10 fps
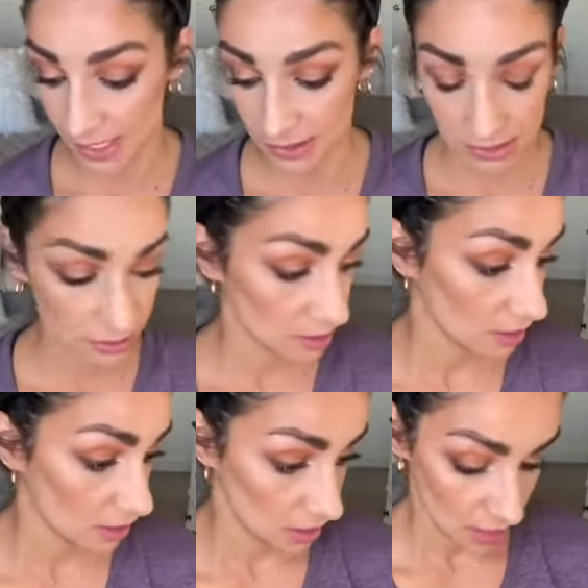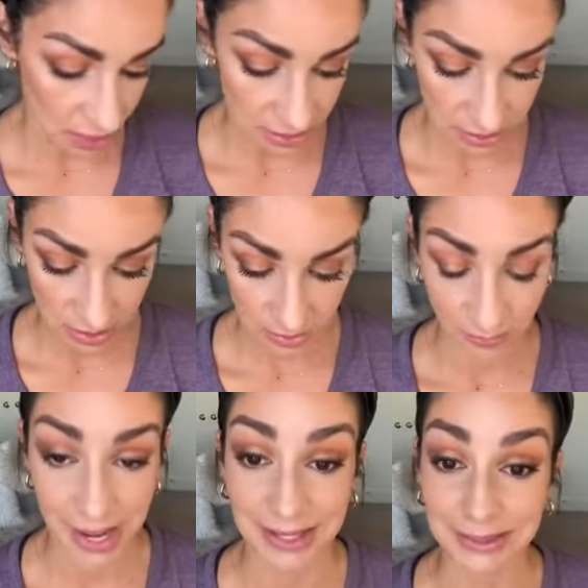Beauty. I did my full
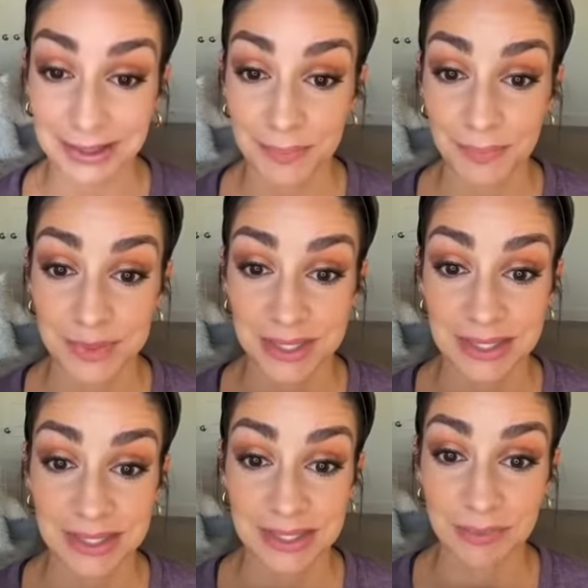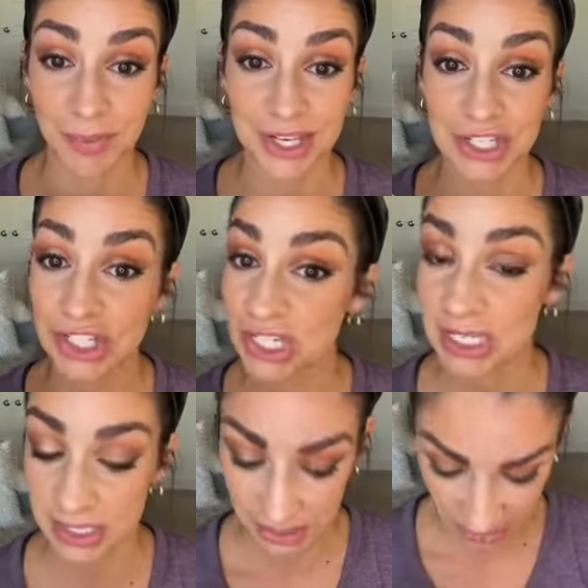face. I did
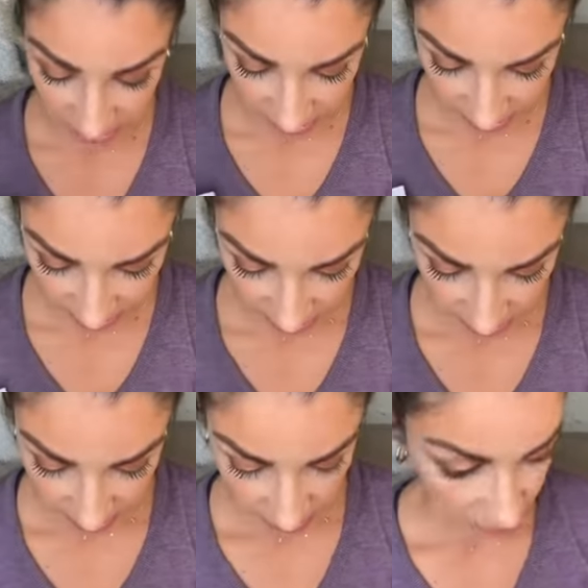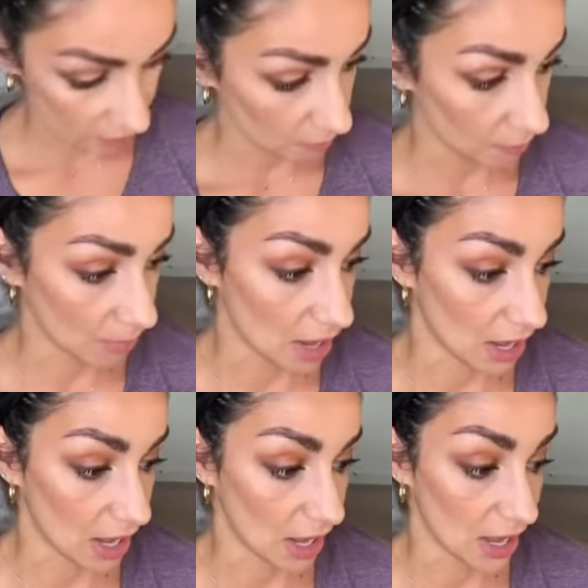my lips, my
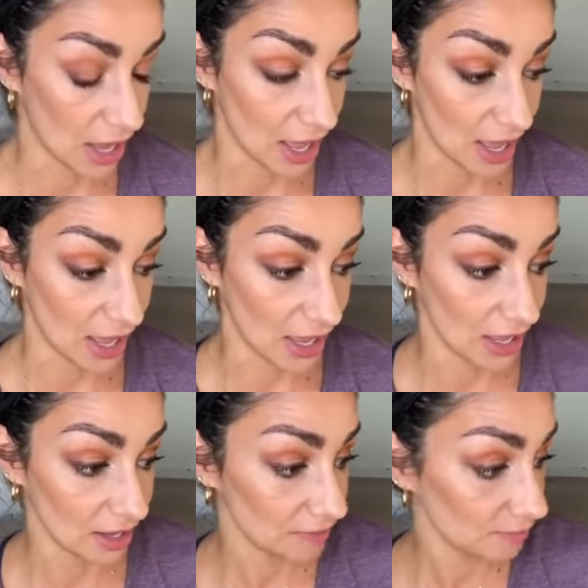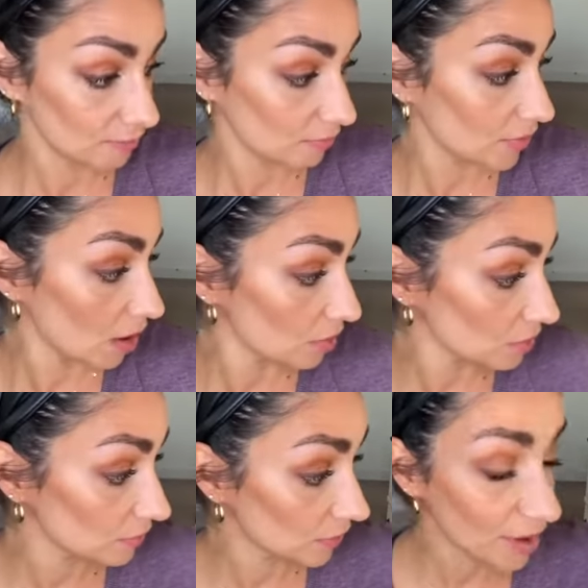cheeks,
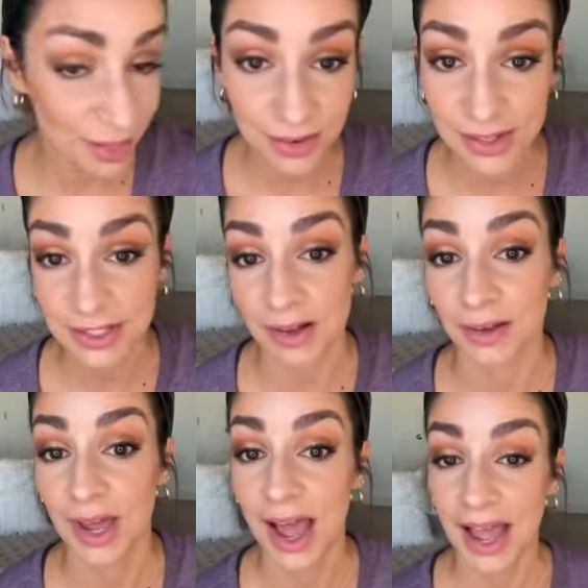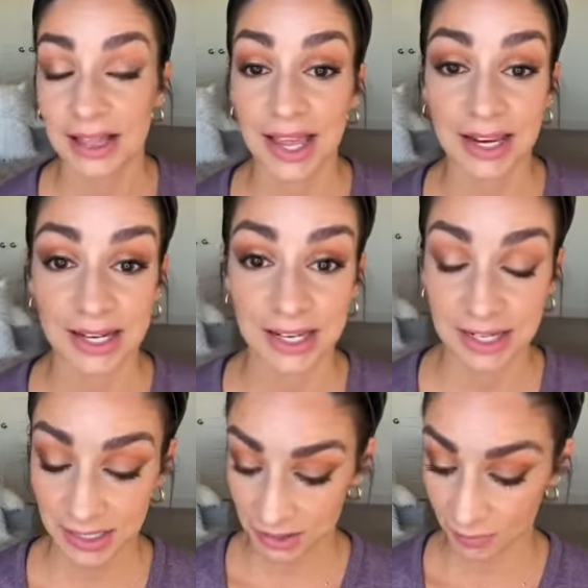my all
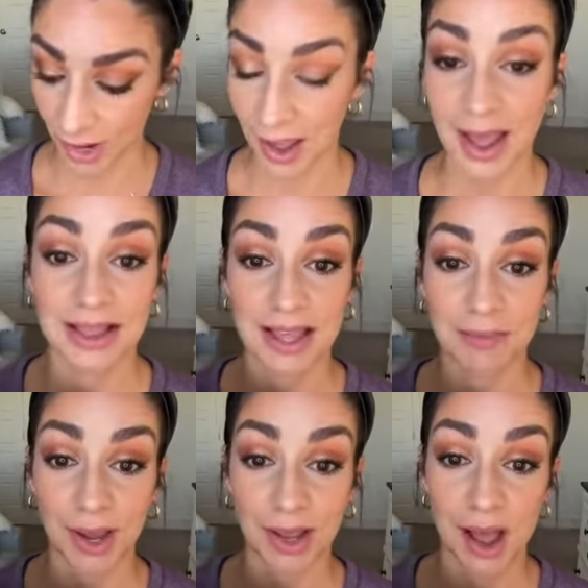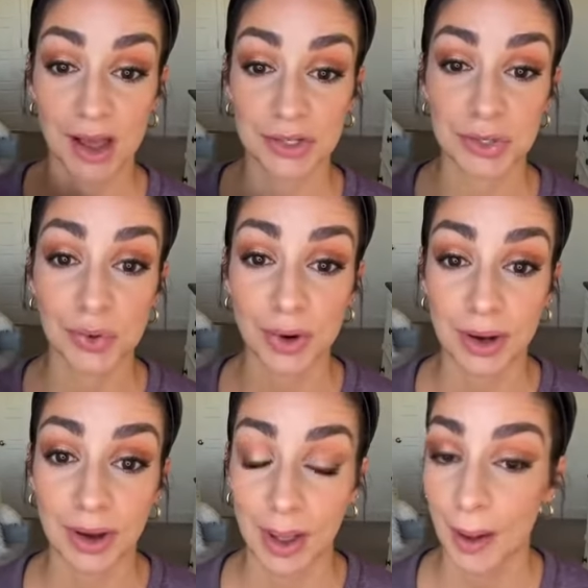over color. It's called
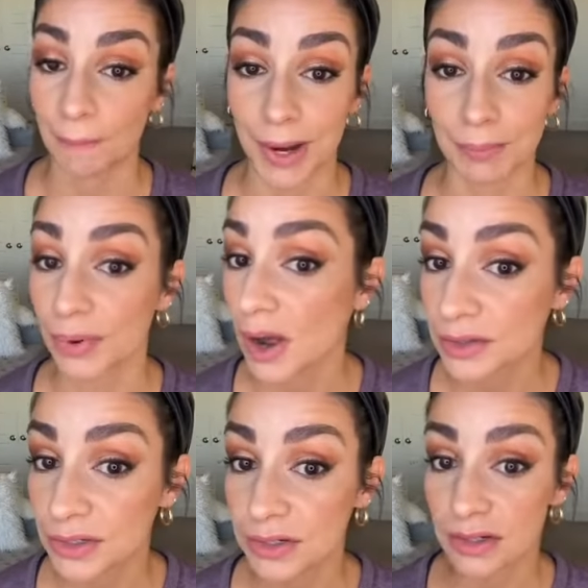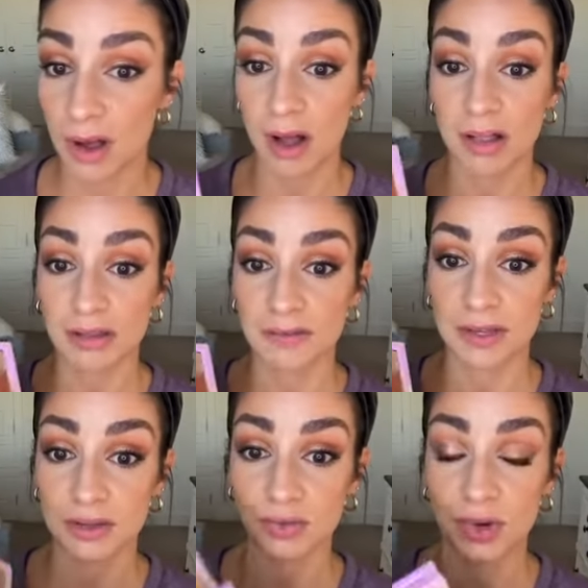highlighting, my highlight, my contour,
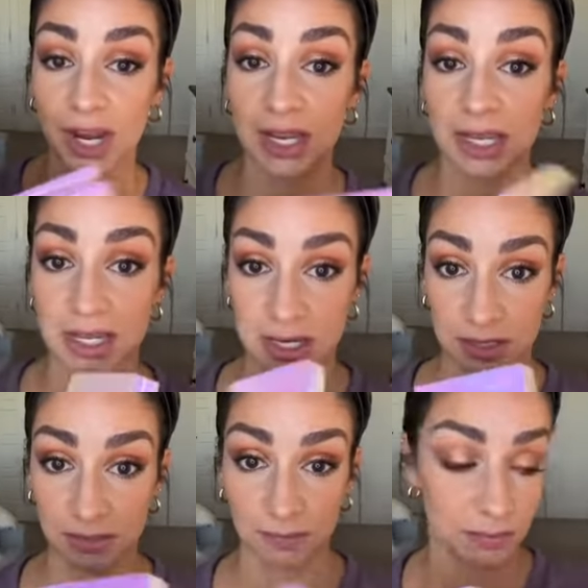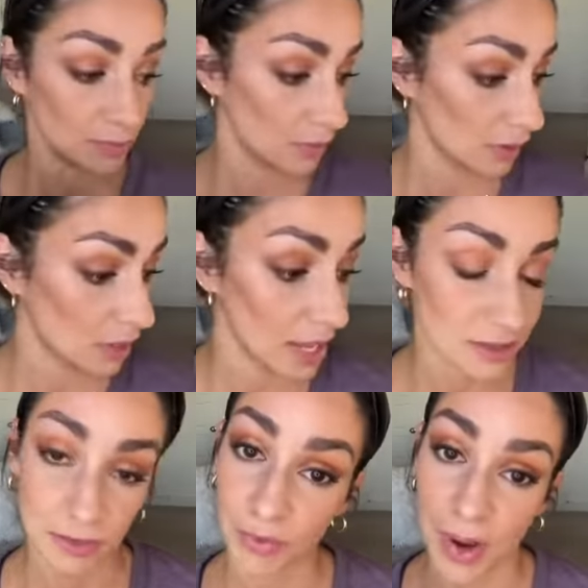my bronzer, all of it
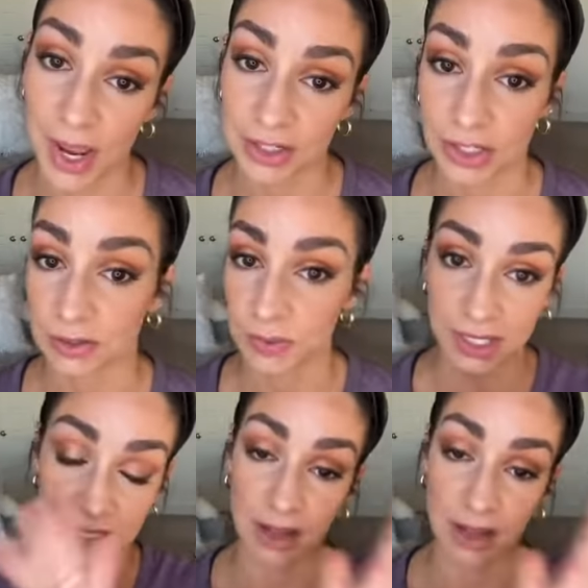right here.